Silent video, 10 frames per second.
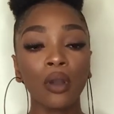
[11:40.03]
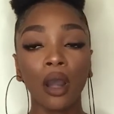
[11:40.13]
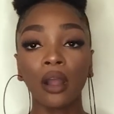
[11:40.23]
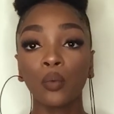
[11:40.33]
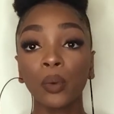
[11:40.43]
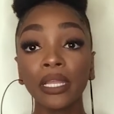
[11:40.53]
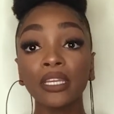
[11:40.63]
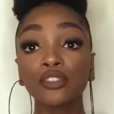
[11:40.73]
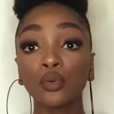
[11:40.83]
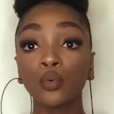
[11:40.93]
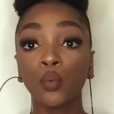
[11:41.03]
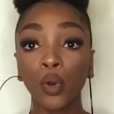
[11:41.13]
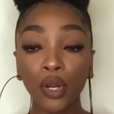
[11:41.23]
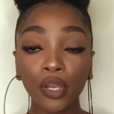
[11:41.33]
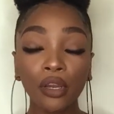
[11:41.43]
are willing to
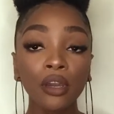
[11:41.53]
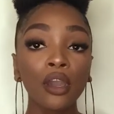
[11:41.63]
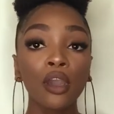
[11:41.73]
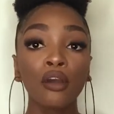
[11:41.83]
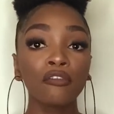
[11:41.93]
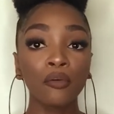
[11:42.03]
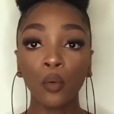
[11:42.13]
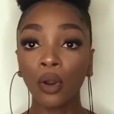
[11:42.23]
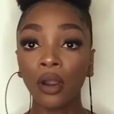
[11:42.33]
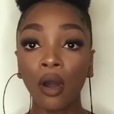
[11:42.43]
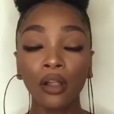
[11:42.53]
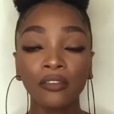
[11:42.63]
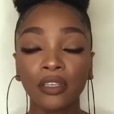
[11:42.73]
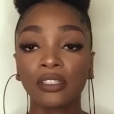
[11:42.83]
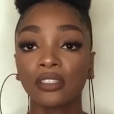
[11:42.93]
work for all of
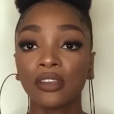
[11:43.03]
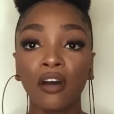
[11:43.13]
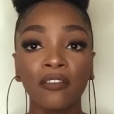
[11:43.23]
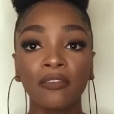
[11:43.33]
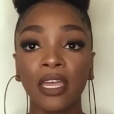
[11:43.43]
your stuff,